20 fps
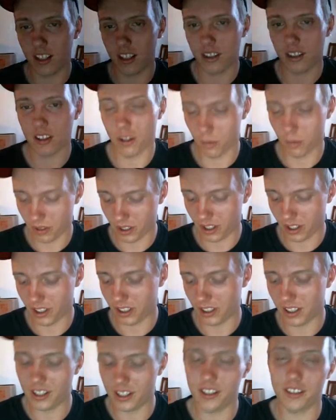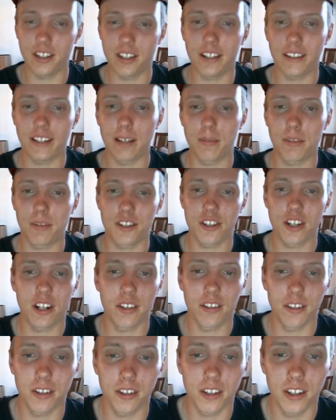Don't worry, they didn't take that much out of
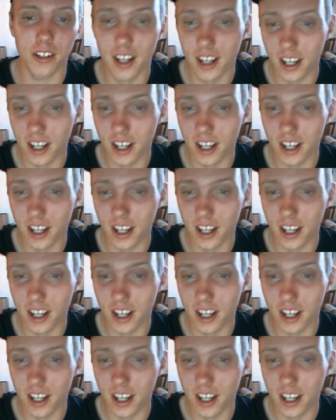there.